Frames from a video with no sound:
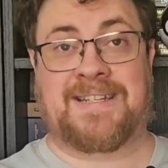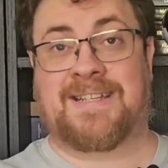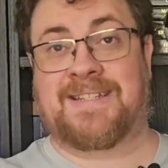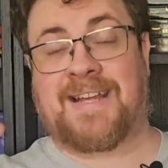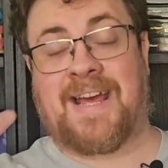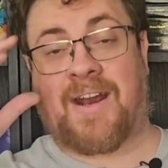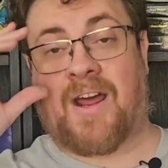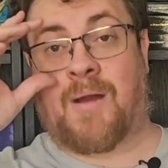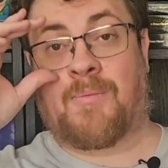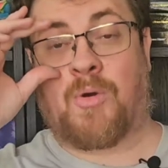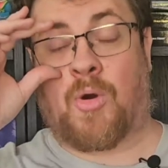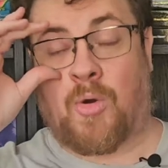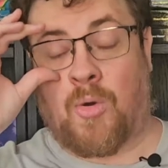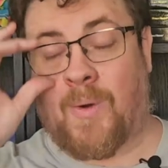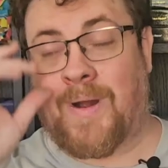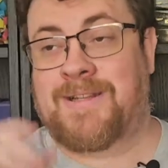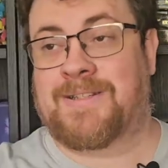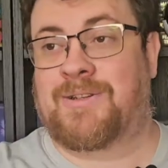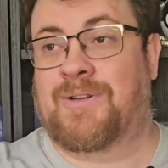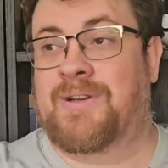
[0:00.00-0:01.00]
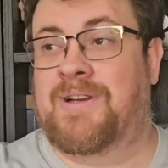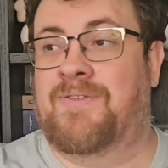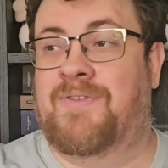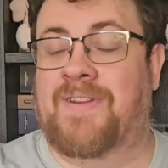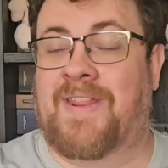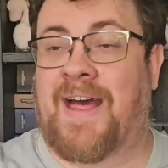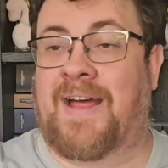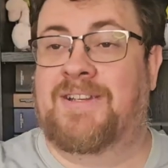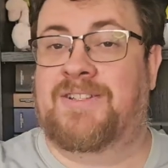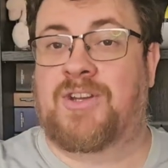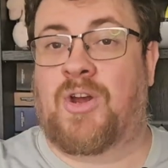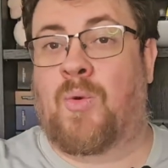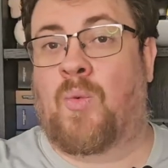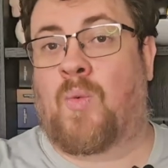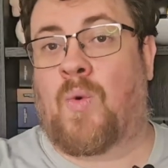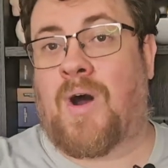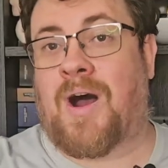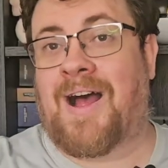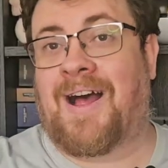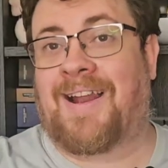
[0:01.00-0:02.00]
I said, I'm always looking for that. So
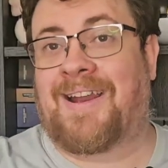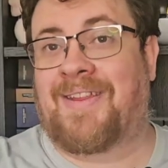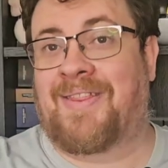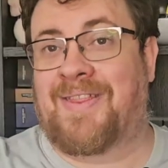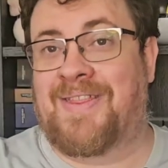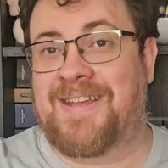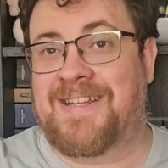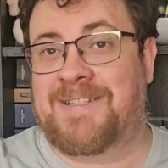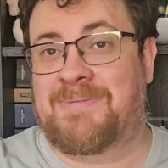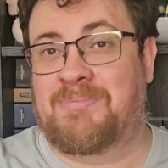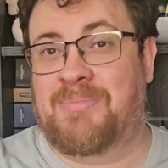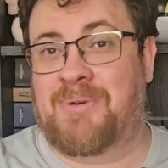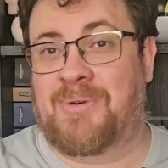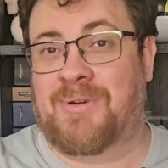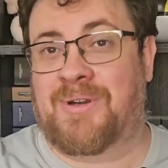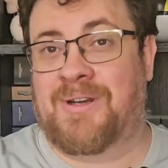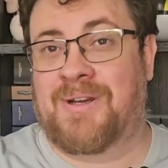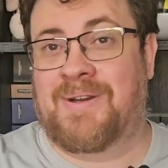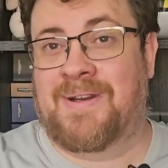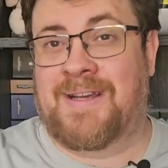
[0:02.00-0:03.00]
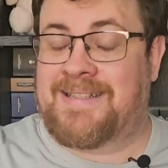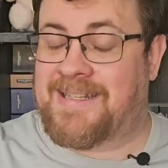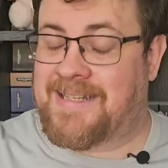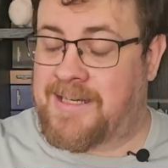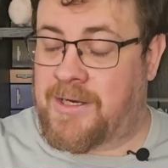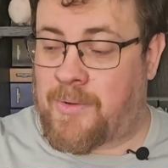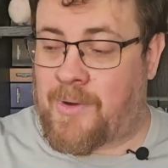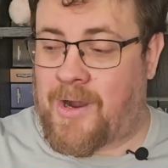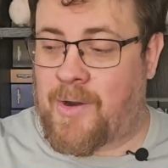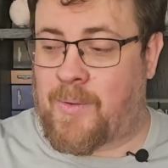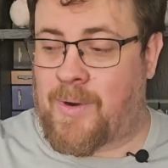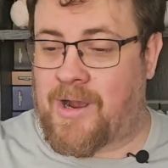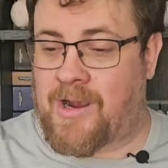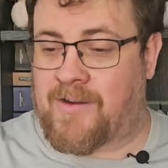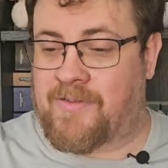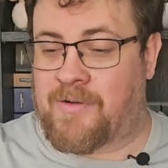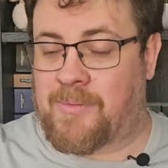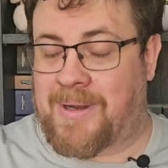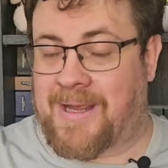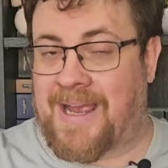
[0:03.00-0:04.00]
while this book didn't quite
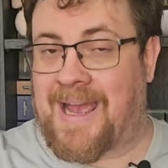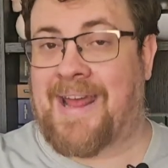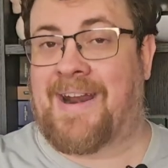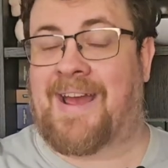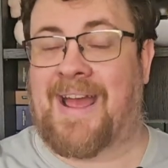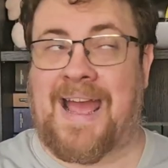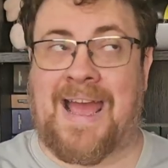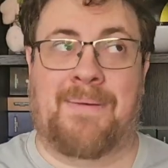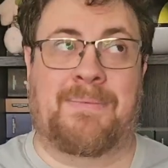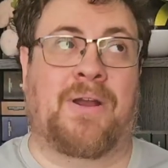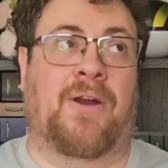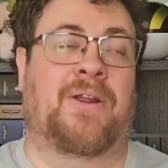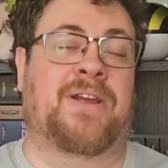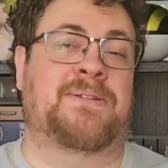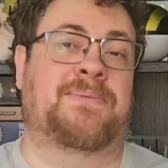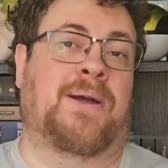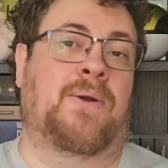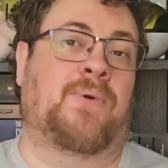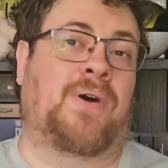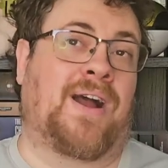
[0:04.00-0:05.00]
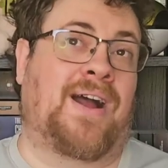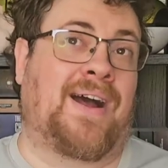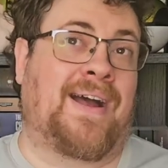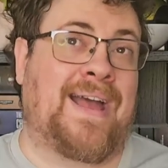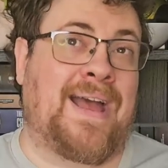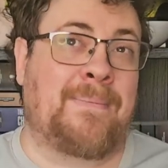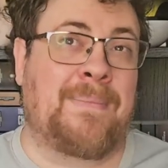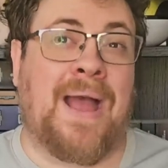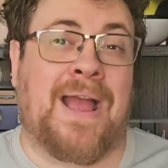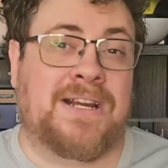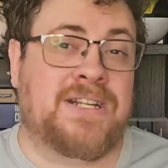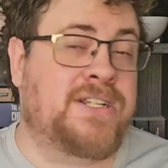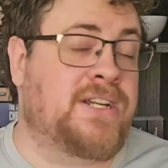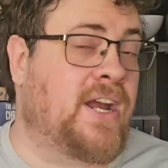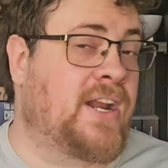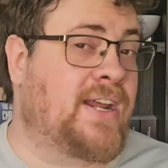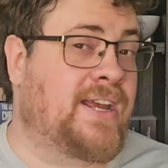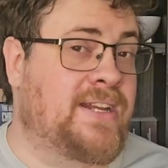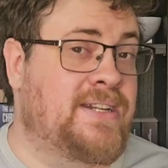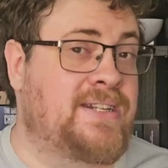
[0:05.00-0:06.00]
work for me, and I am going to explain why, I am actually
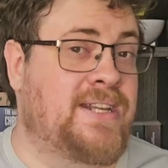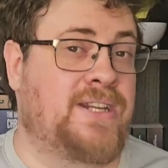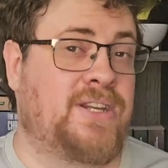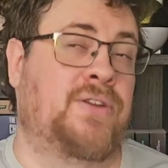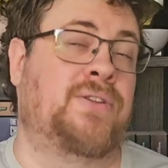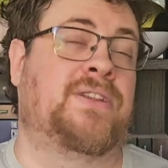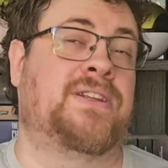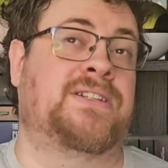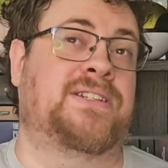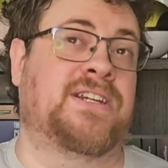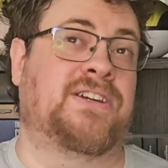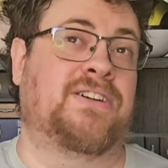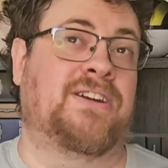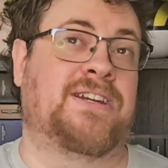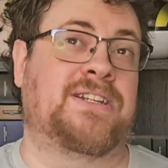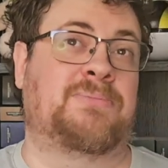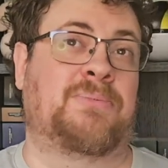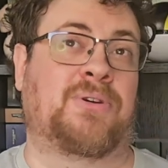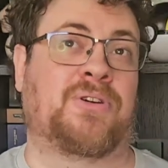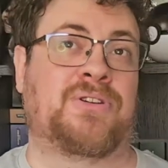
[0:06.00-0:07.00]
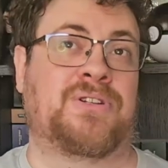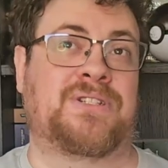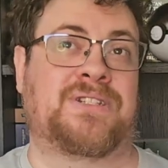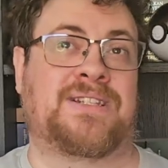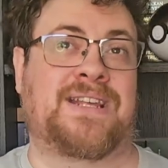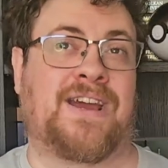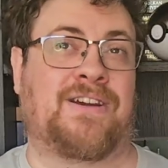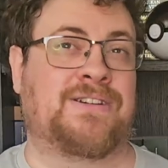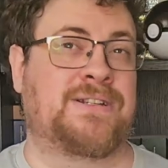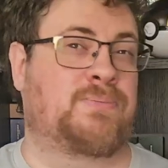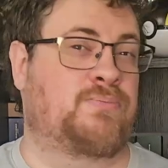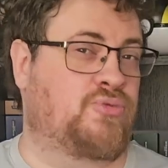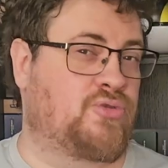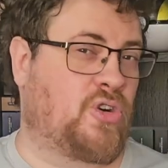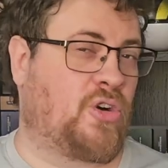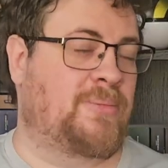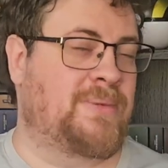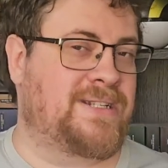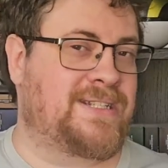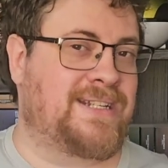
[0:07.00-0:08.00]
going to continue this series because there is
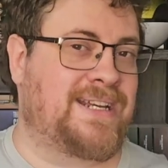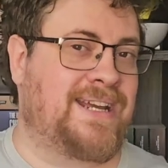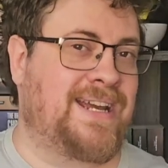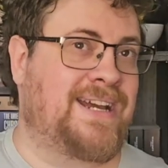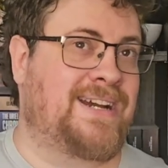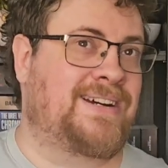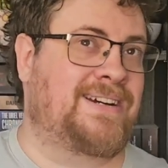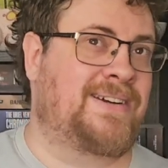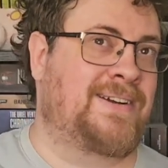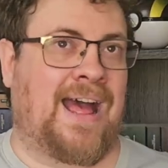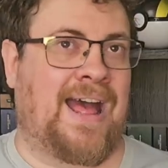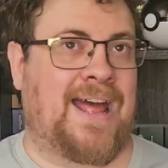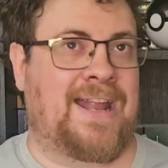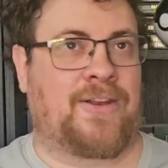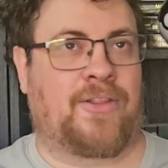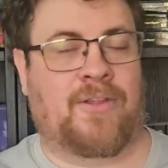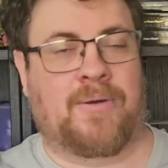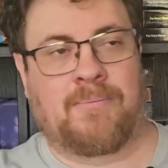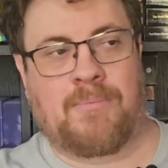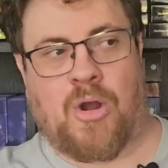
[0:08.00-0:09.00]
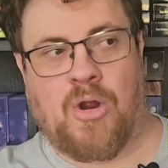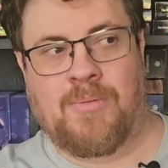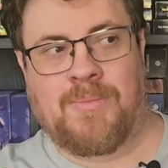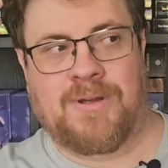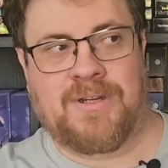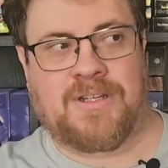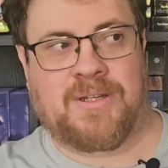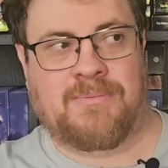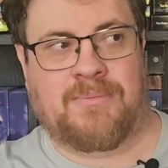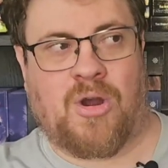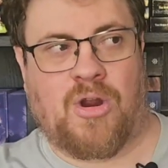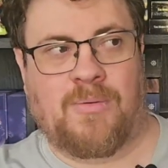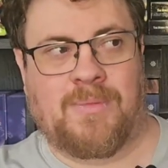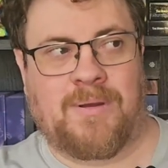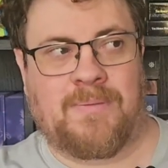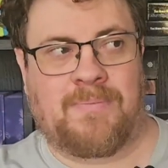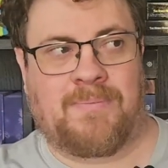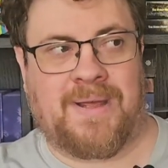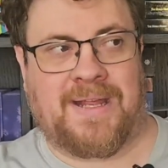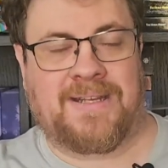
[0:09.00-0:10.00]
promise here, and the
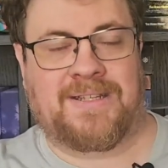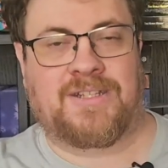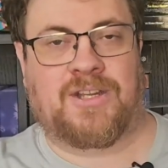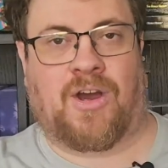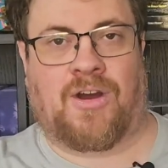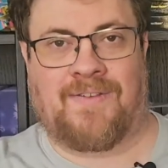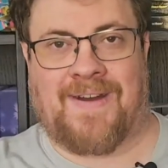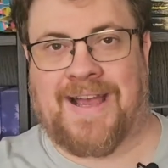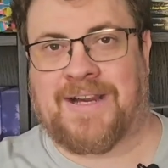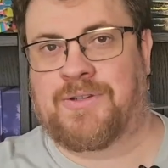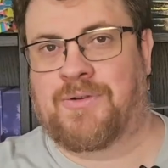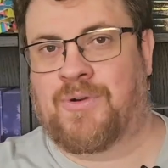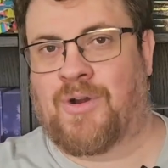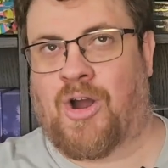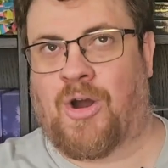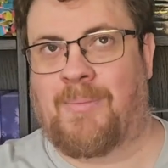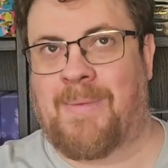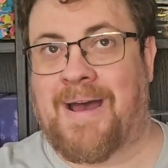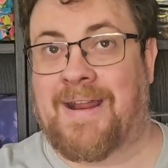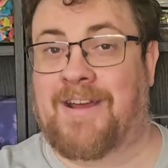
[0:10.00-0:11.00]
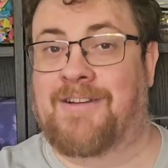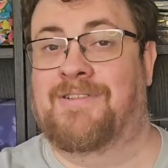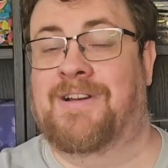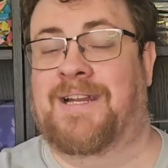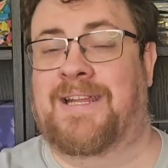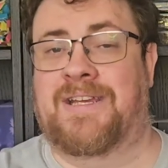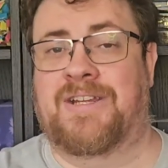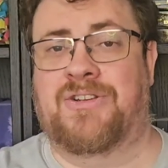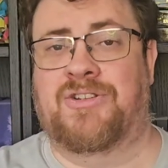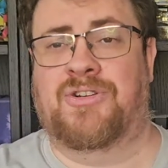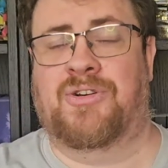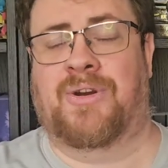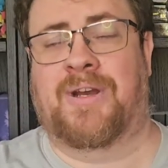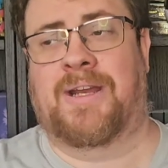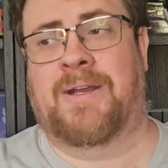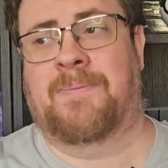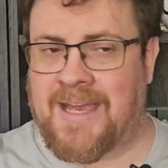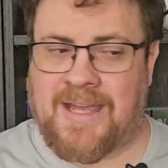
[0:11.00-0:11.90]
moment-to-moment bits of actual combat I really enjoyed.